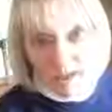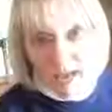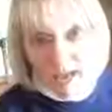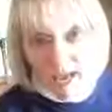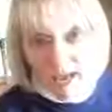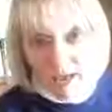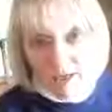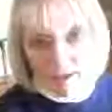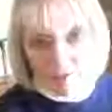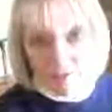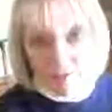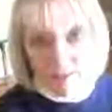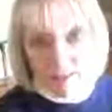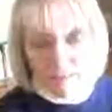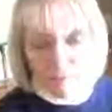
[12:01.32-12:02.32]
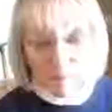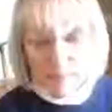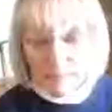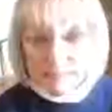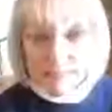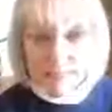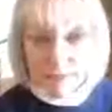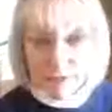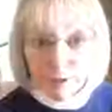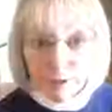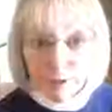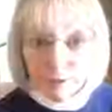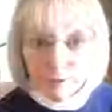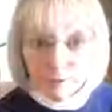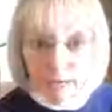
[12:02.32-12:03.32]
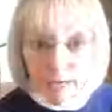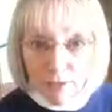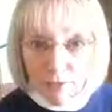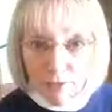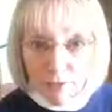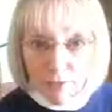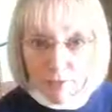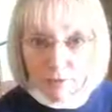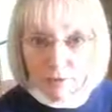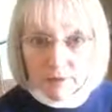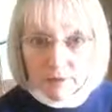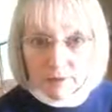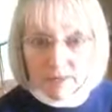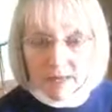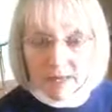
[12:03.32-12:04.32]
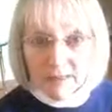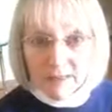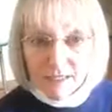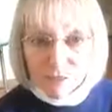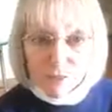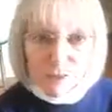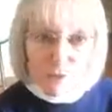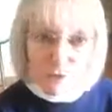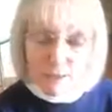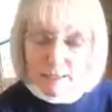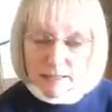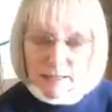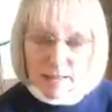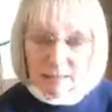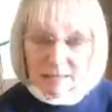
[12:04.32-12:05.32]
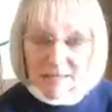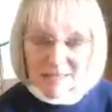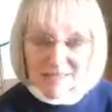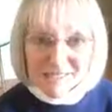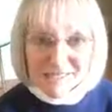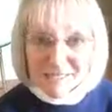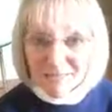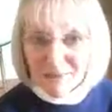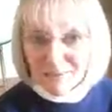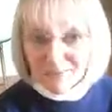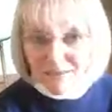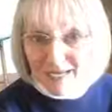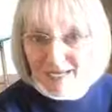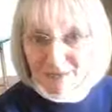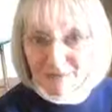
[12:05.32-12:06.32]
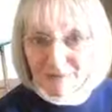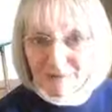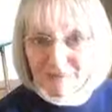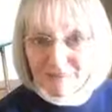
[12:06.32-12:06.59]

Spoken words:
have a pet sitter you value and that you treat that pet sitter well.